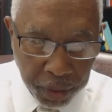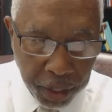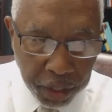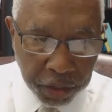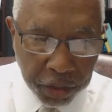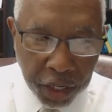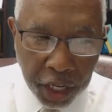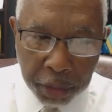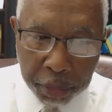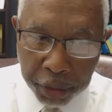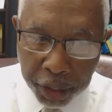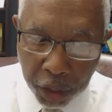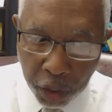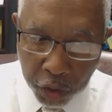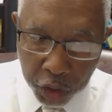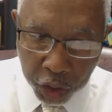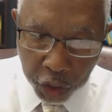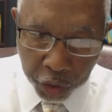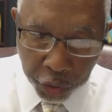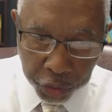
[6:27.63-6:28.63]
It said,
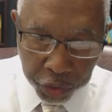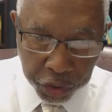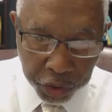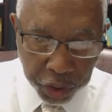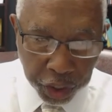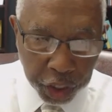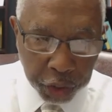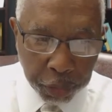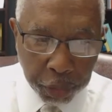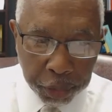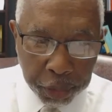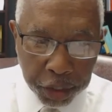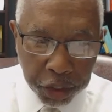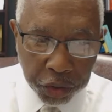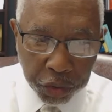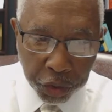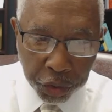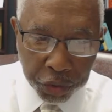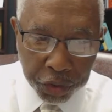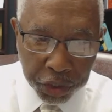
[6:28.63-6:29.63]
because Gerstein
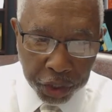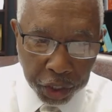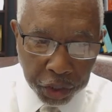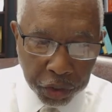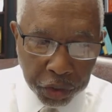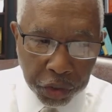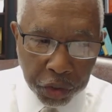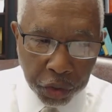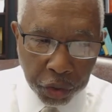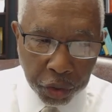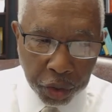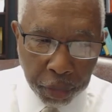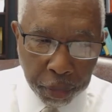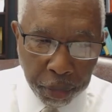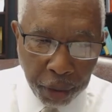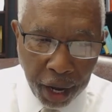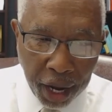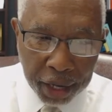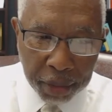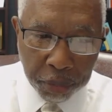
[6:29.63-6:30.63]
permits jurisdiction to
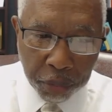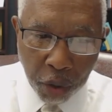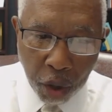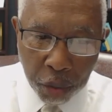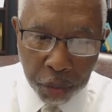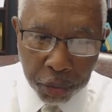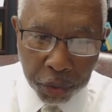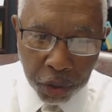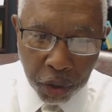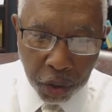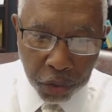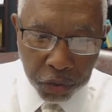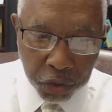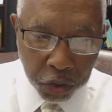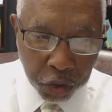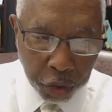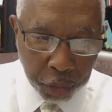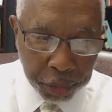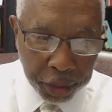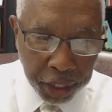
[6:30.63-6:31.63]
combine probable cause
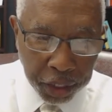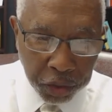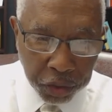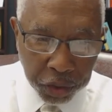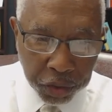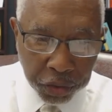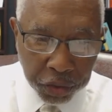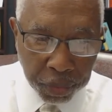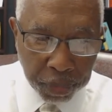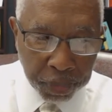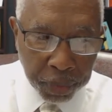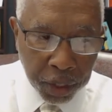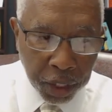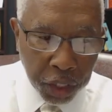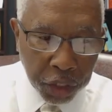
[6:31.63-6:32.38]
determinations